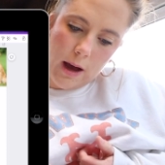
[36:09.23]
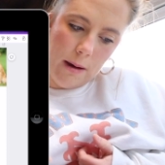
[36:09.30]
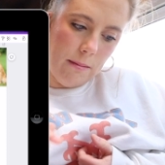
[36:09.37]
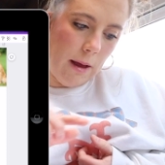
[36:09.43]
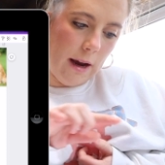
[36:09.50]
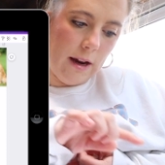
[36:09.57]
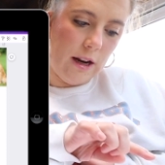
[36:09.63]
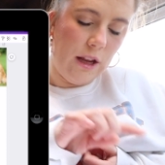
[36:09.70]
I'm
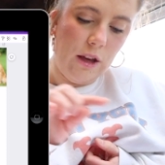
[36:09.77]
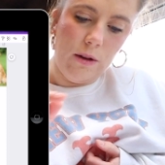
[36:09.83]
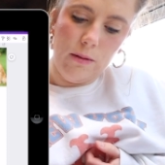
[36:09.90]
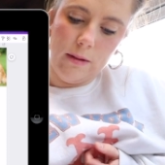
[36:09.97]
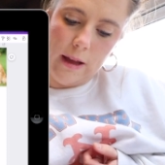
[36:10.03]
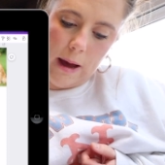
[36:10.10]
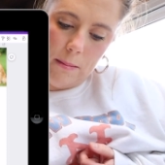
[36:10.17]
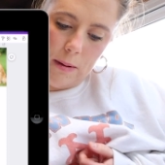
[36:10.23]
not gonna
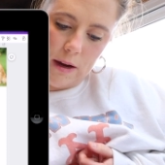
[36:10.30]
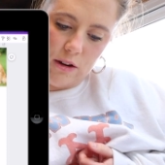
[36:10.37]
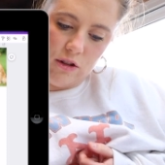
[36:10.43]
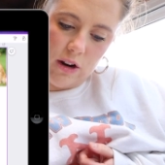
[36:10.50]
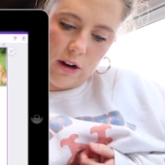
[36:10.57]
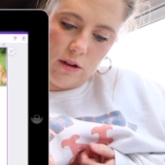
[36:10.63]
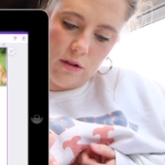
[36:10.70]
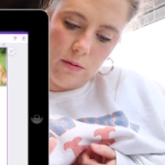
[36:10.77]
use that
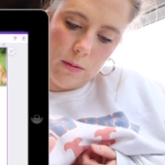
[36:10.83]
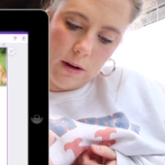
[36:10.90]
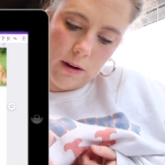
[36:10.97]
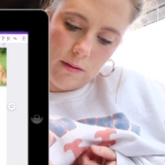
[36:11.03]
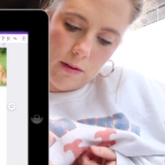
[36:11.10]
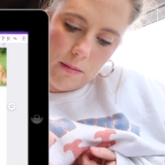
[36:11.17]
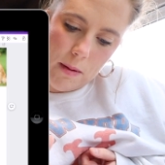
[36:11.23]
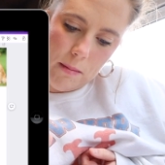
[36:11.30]
picture. I just
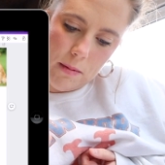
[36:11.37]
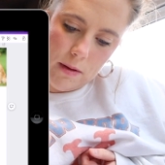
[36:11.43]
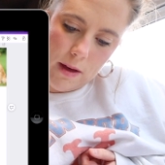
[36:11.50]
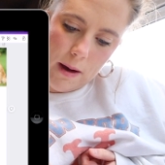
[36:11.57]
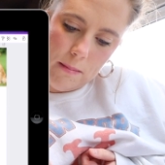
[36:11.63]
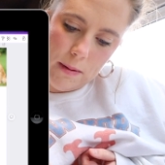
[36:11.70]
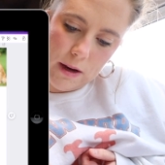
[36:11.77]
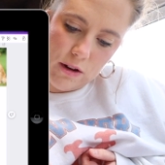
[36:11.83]
wanna remember
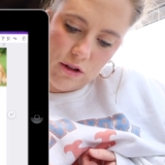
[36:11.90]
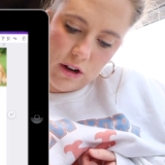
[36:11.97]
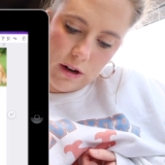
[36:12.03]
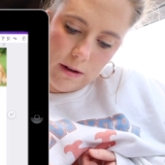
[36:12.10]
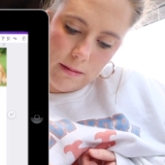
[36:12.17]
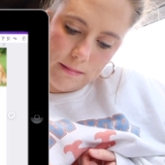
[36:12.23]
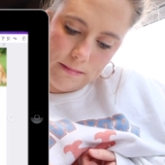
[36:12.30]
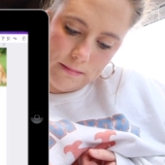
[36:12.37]
that
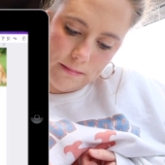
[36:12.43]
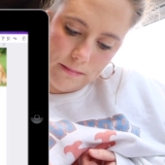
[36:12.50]
picture.